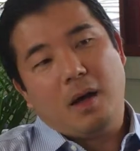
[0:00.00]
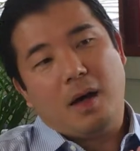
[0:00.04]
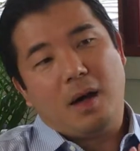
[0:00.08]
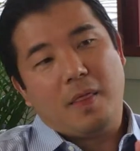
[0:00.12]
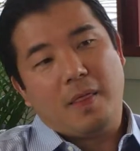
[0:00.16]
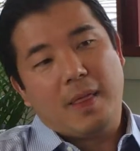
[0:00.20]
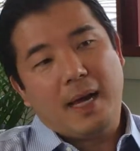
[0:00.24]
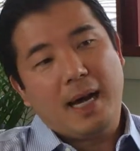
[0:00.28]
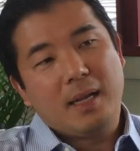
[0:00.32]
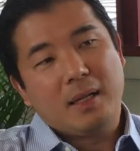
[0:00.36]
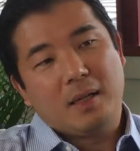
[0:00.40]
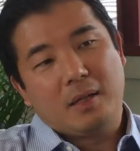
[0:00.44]

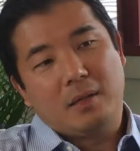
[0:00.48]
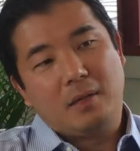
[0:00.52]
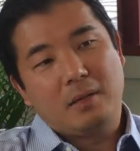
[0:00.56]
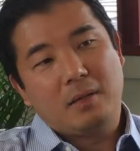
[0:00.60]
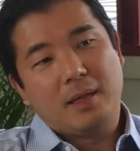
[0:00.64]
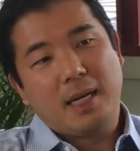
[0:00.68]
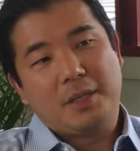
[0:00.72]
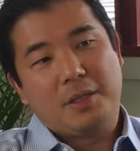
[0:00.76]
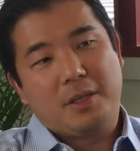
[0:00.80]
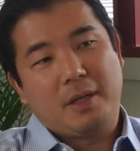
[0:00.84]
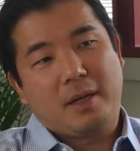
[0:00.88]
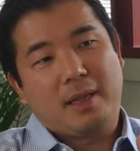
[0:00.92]
On that
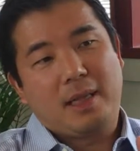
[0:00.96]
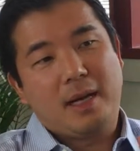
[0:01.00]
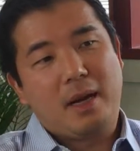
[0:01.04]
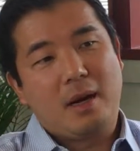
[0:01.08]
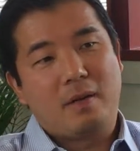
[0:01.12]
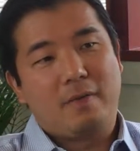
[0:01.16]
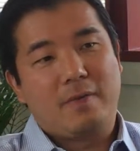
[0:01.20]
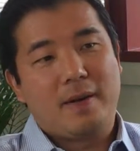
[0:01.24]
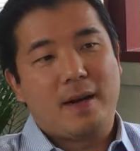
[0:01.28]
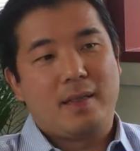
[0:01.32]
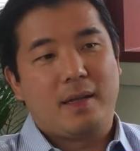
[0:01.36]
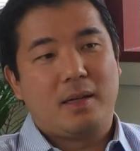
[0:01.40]
note, I should
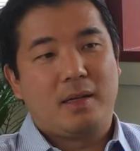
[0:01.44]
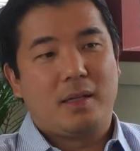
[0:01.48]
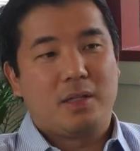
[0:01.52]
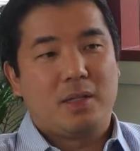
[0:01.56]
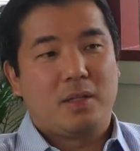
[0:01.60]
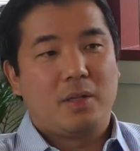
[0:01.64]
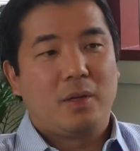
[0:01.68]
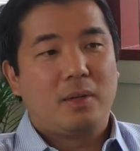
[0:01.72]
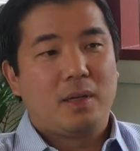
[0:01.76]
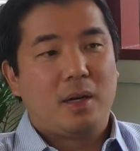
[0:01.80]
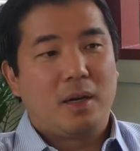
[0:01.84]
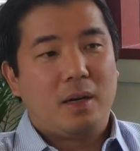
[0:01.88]
clarify that
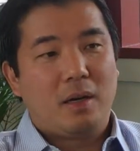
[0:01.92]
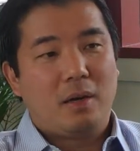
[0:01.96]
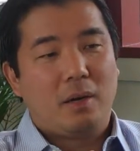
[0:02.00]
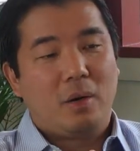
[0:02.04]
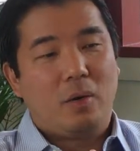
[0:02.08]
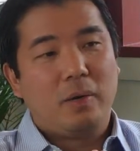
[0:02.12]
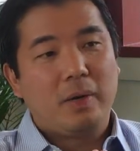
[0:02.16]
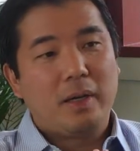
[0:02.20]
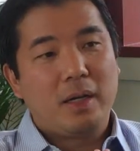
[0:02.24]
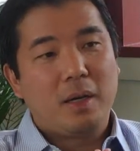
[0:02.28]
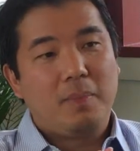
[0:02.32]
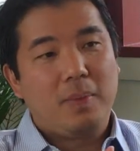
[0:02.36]
this new law
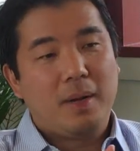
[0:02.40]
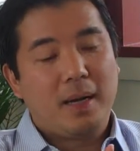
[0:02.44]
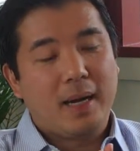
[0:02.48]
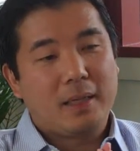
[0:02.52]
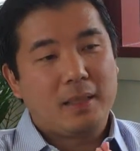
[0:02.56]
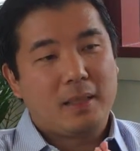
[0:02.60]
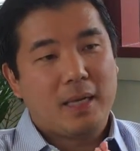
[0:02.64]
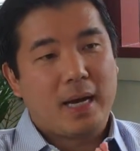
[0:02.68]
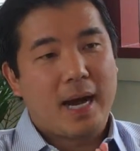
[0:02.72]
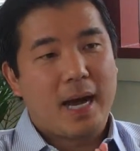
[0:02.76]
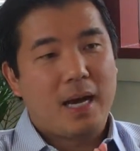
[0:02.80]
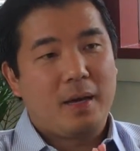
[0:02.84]
only
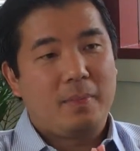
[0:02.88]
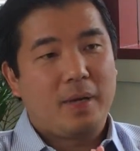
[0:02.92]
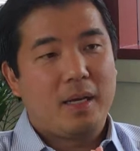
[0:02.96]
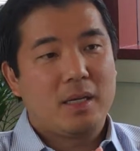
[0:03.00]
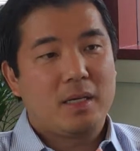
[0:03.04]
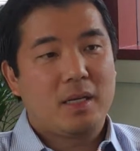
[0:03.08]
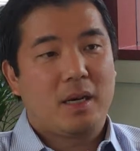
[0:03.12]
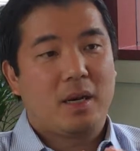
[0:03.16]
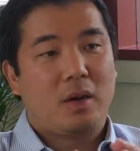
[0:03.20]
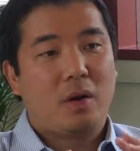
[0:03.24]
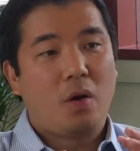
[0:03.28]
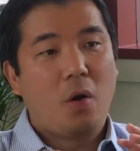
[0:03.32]
applies to
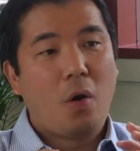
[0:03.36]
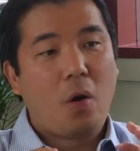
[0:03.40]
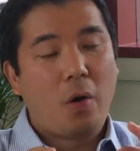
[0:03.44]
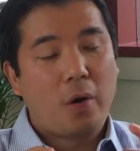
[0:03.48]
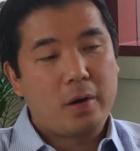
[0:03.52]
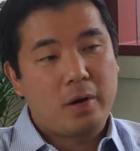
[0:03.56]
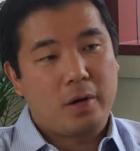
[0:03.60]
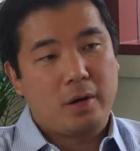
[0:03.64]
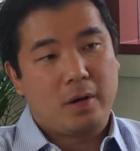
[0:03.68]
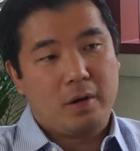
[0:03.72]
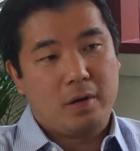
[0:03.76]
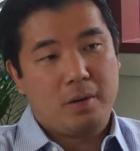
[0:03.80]
IMEs that are
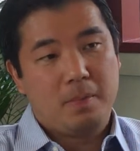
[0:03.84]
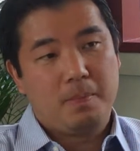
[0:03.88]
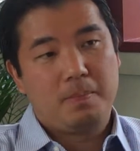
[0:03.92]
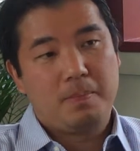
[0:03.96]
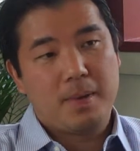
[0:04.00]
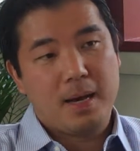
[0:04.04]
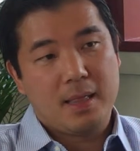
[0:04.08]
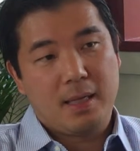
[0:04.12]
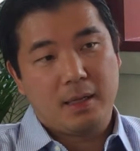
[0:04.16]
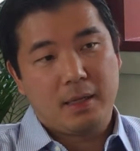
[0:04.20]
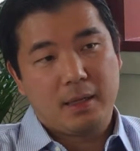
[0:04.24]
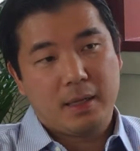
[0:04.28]
ordered
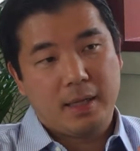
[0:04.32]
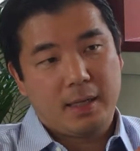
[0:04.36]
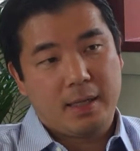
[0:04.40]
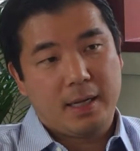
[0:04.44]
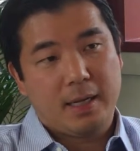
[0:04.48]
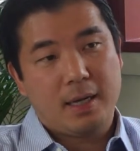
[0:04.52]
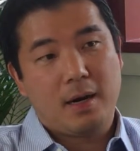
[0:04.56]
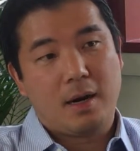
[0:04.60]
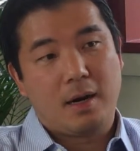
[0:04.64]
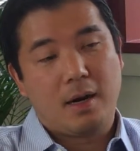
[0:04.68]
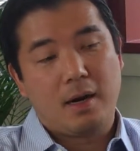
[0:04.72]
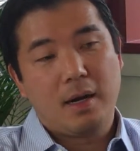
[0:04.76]
by the
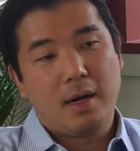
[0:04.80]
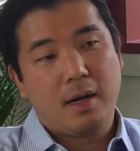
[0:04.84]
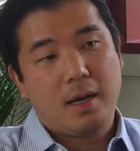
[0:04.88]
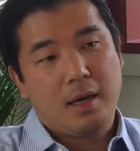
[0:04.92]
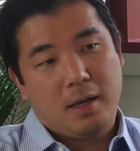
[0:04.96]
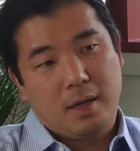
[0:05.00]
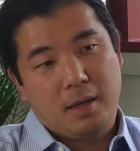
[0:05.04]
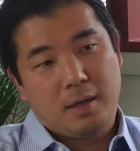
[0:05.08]
DLIR.